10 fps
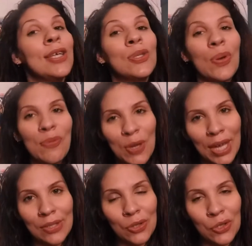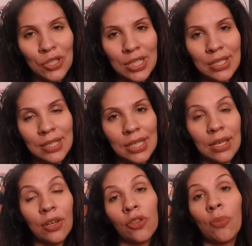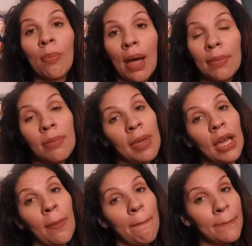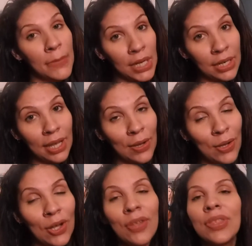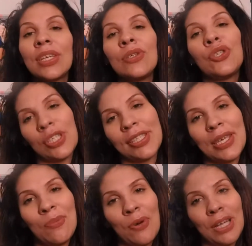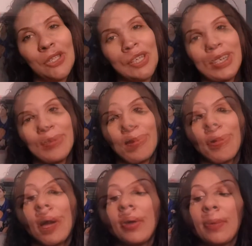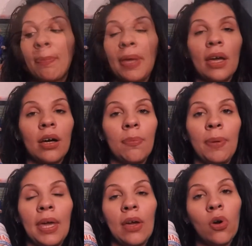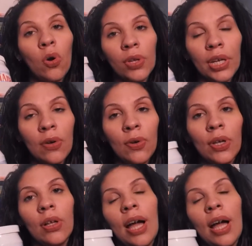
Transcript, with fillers: So if you guys are interested in seeing another Mommy Makeup Monday haul, then just keep watching. I did go out and pick up a coconut oil.